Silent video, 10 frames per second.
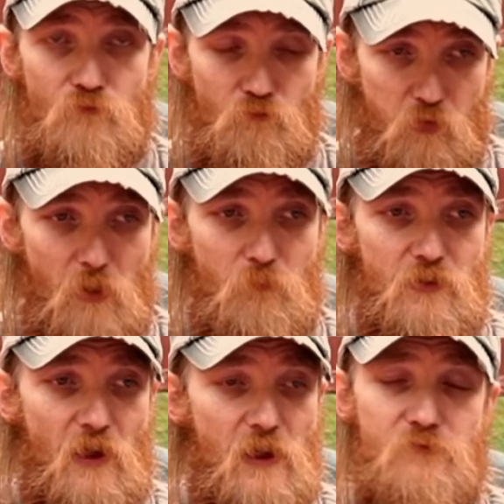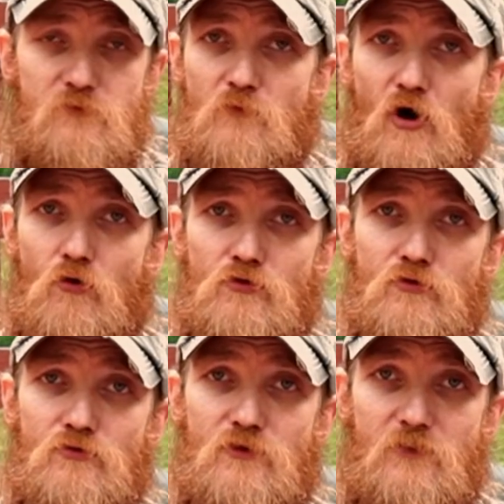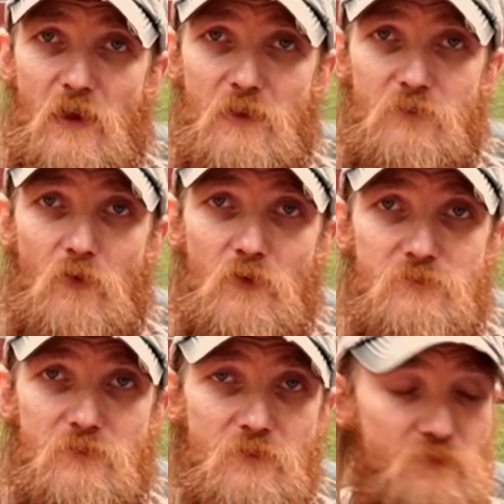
probably to have some colder than that nights in the